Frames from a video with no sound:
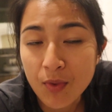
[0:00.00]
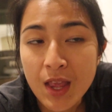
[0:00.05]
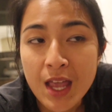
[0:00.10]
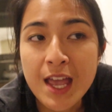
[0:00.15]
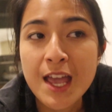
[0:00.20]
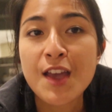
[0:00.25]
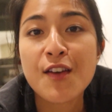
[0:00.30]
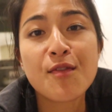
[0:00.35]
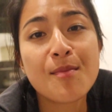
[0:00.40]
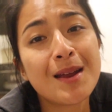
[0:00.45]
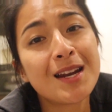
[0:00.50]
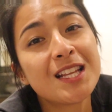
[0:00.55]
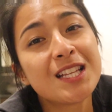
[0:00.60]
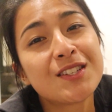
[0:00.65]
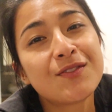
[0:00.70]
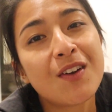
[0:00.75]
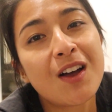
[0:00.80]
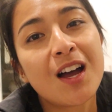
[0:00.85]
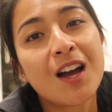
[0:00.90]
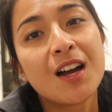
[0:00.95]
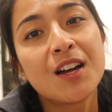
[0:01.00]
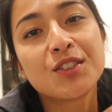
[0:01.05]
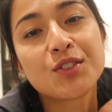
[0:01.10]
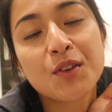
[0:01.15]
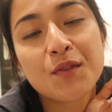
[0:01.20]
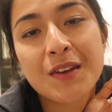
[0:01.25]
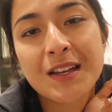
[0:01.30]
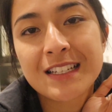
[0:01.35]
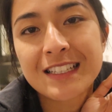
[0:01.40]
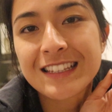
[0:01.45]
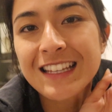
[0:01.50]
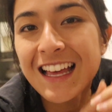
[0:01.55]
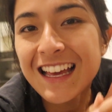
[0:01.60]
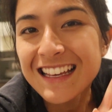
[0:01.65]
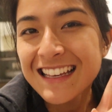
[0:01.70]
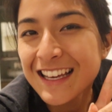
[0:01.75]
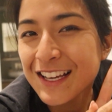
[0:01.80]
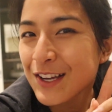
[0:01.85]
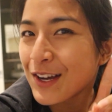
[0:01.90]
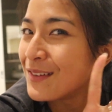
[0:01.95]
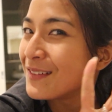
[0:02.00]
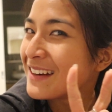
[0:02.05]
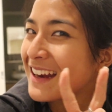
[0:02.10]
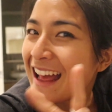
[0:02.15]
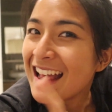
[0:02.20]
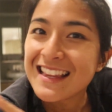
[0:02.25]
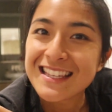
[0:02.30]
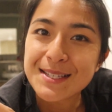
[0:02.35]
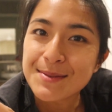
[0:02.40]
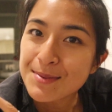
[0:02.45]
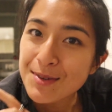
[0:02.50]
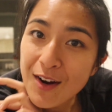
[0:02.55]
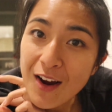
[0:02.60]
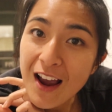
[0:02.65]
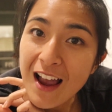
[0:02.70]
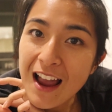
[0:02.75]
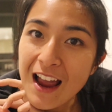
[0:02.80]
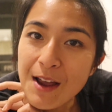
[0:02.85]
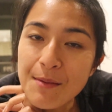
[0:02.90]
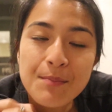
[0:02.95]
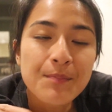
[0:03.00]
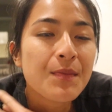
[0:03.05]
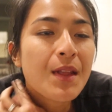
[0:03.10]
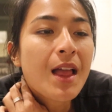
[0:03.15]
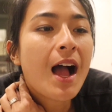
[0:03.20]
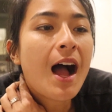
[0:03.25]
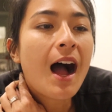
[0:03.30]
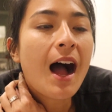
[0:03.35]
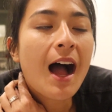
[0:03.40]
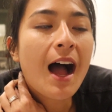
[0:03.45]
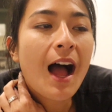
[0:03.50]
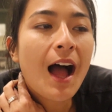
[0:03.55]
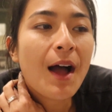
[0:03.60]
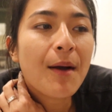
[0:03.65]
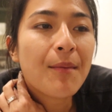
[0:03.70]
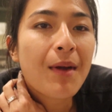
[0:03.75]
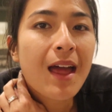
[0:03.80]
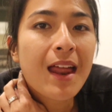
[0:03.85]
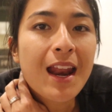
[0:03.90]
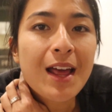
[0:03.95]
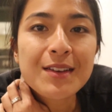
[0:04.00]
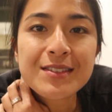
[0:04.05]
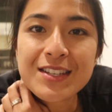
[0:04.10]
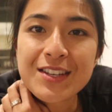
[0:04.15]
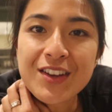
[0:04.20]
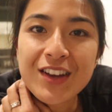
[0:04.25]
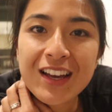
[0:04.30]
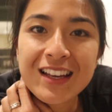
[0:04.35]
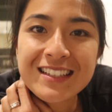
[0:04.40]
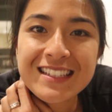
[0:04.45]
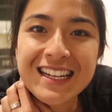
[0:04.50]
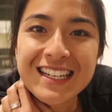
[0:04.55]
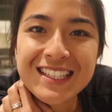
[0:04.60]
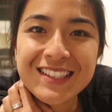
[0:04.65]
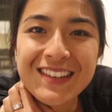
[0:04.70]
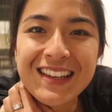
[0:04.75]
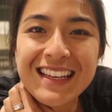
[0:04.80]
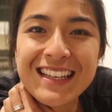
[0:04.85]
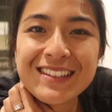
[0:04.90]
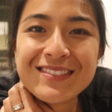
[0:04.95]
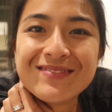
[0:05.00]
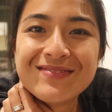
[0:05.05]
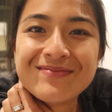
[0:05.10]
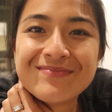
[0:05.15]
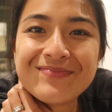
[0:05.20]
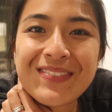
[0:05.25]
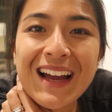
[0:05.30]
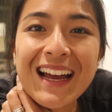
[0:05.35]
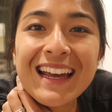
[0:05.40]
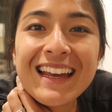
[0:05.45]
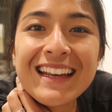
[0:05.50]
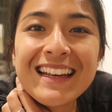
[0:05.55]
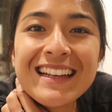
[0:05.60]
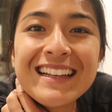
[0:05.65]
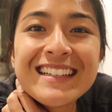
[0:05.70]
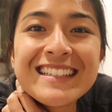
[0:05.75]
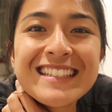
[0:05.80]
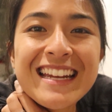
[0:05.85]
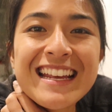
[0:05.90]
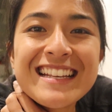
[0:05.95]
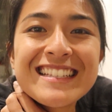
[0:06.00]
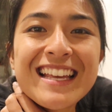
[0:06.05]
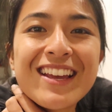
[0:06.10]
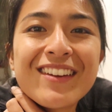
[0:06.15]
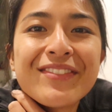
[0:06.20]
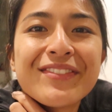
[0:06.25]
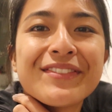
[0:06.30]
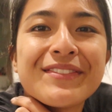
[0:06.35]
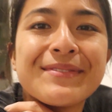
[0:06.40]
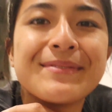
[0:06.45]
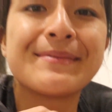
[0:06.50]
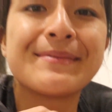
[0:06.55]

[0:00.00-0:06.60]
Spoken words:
If you made it this far, don't forget to like, comment and subscribe. And I'll see you guys next week. Bye, stay safe.